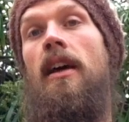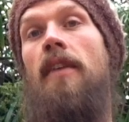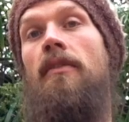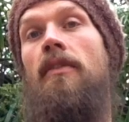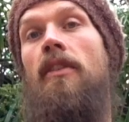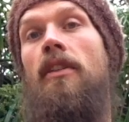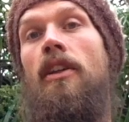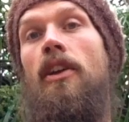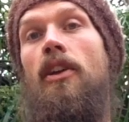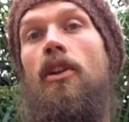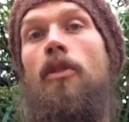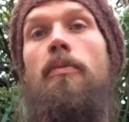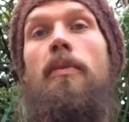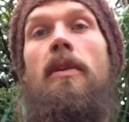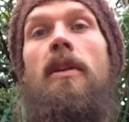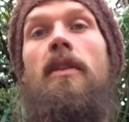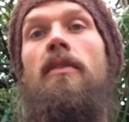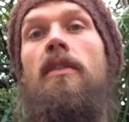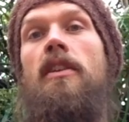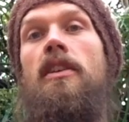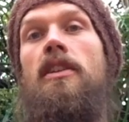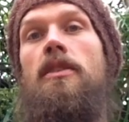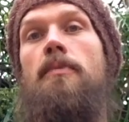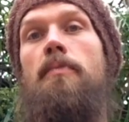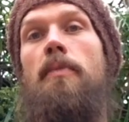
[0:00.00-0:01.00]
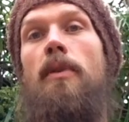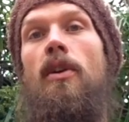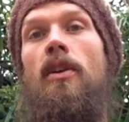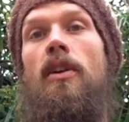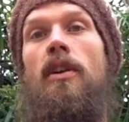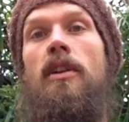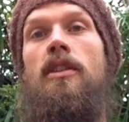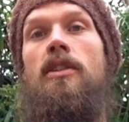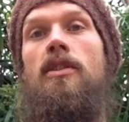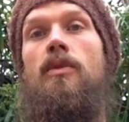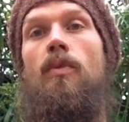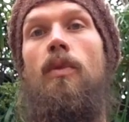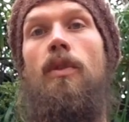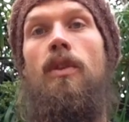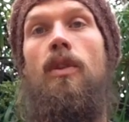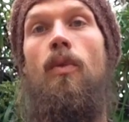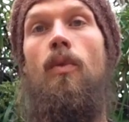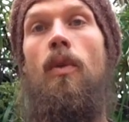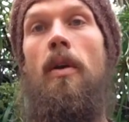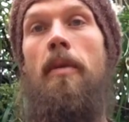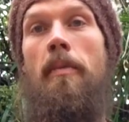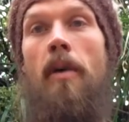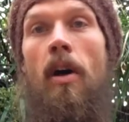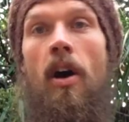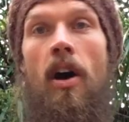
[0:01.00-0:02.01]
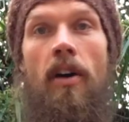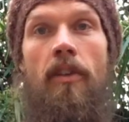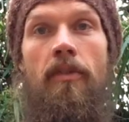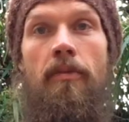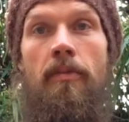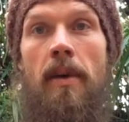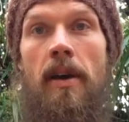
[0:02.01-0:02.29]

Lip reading: have a little bit of experience with the Wim Hof